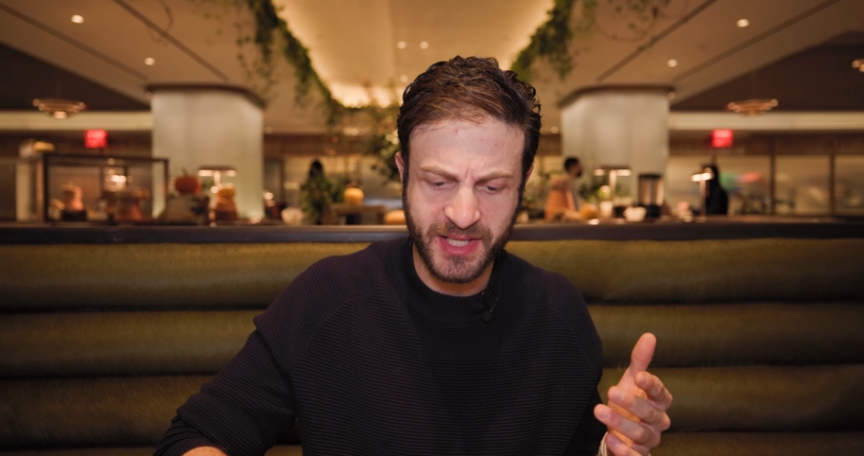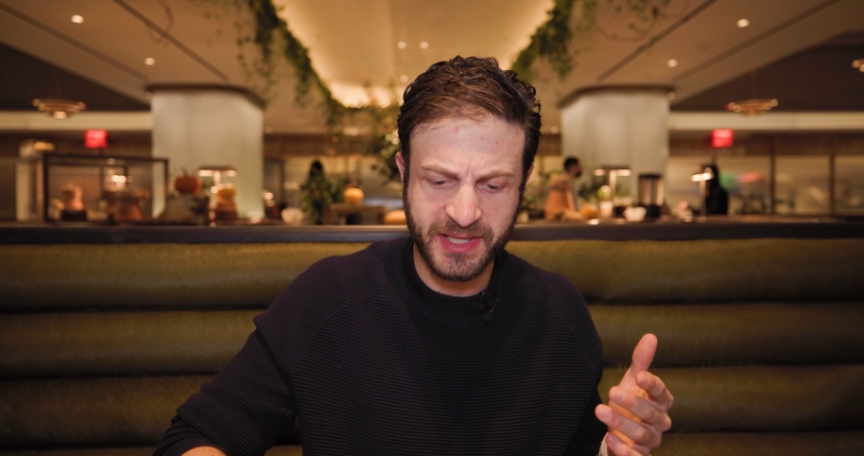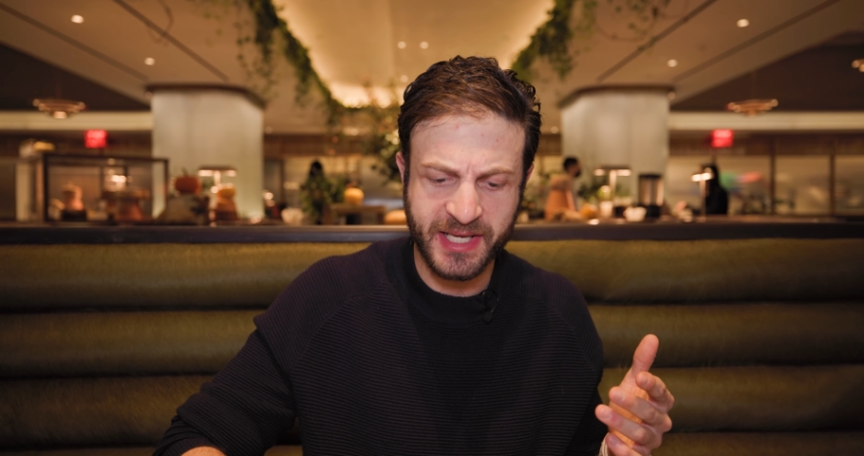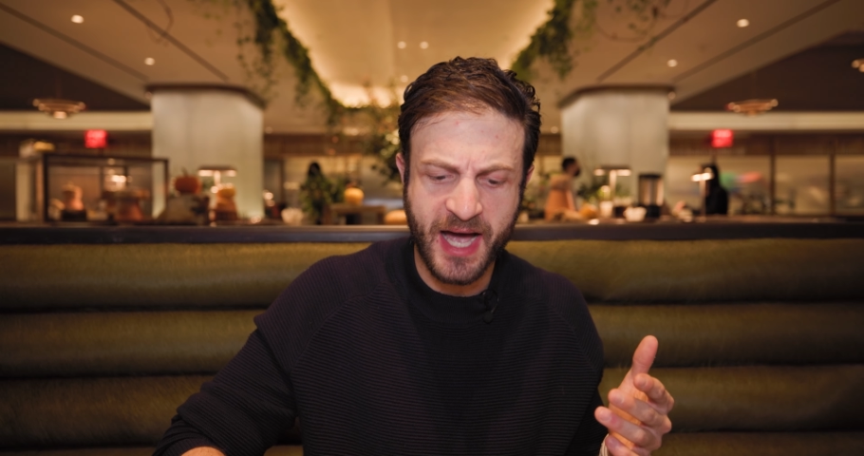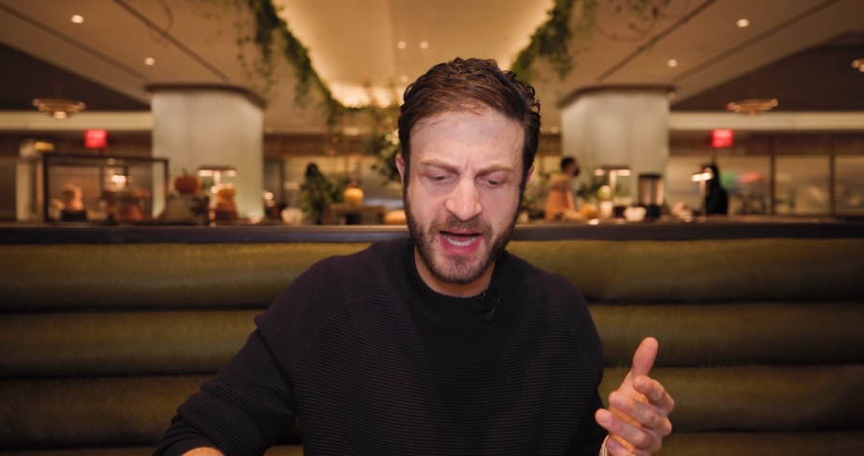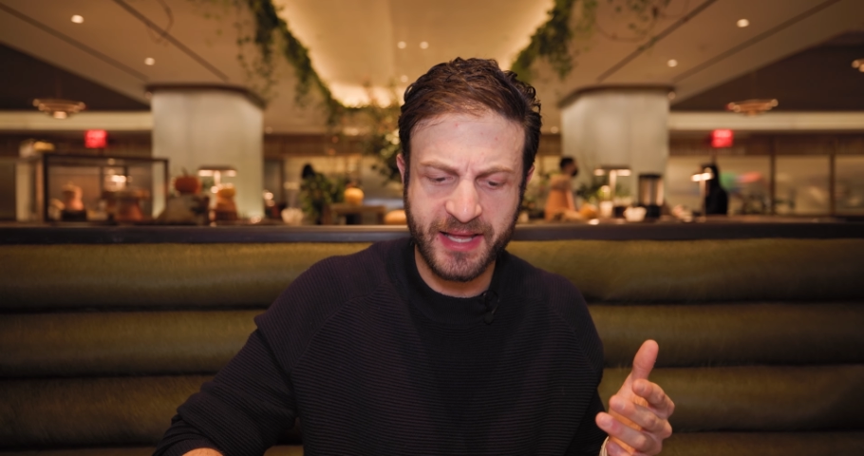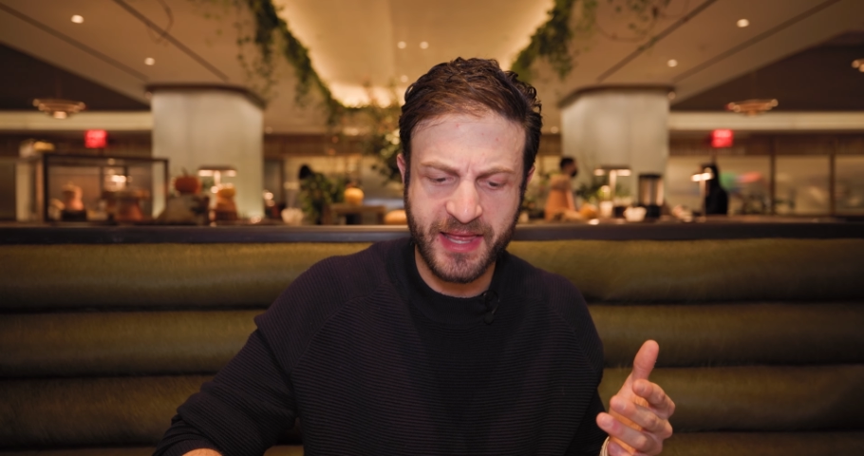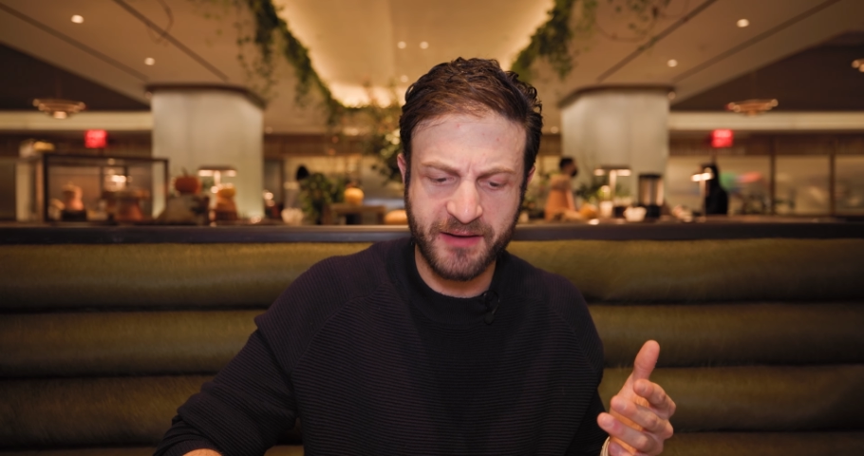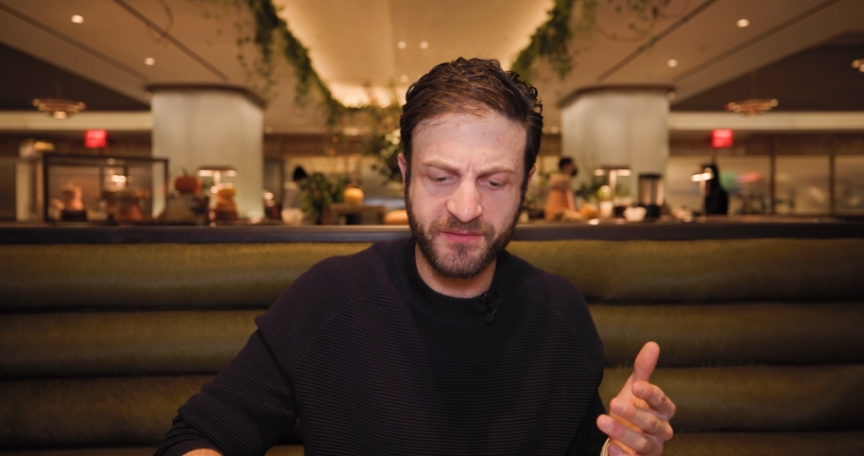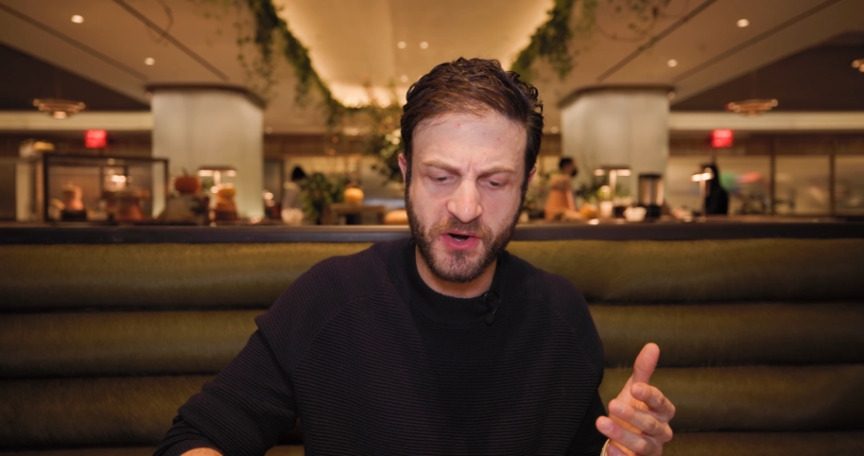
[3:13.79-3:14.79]
that they got out of
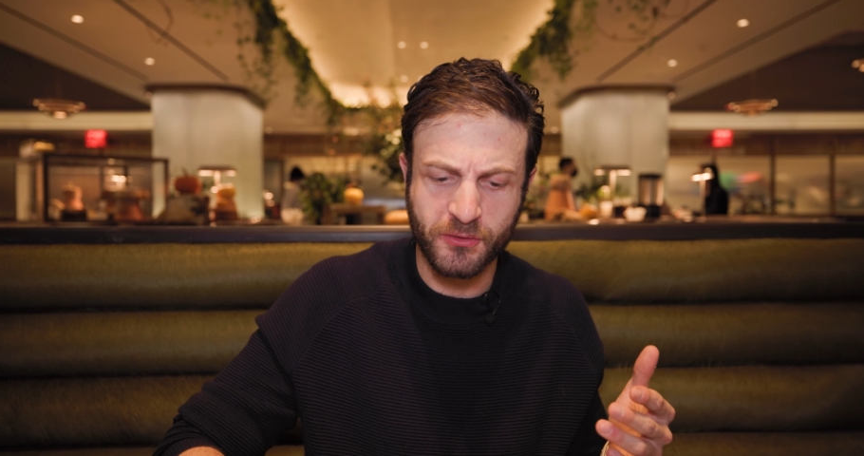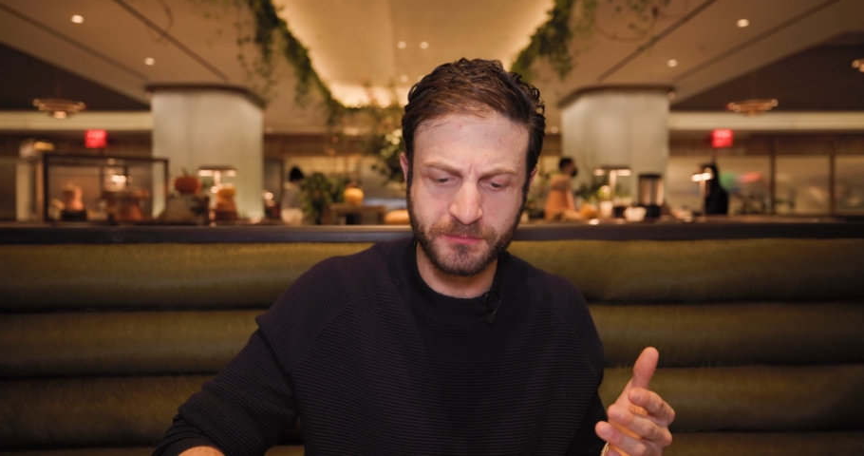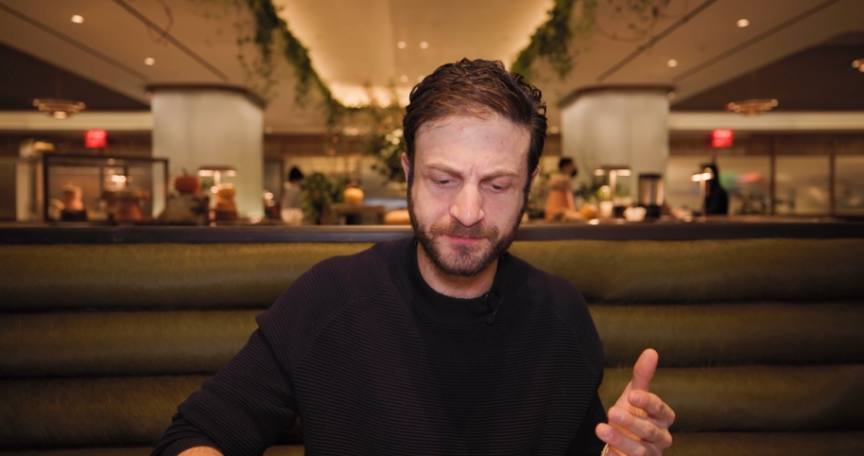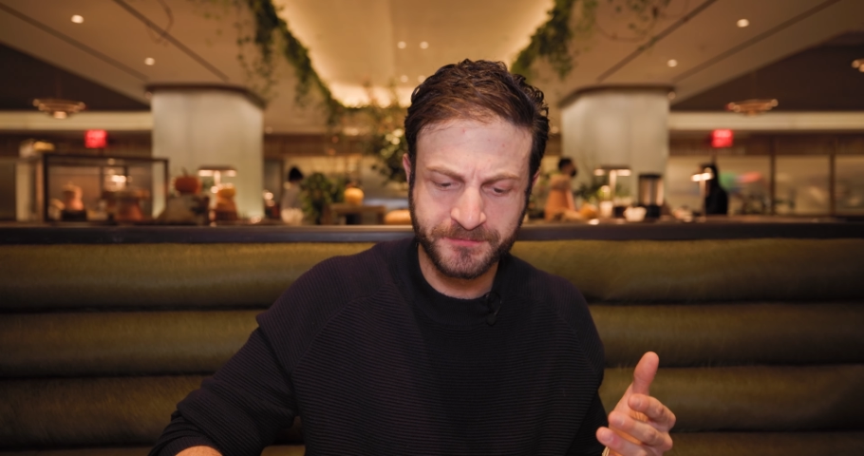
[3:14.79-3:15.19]
that foam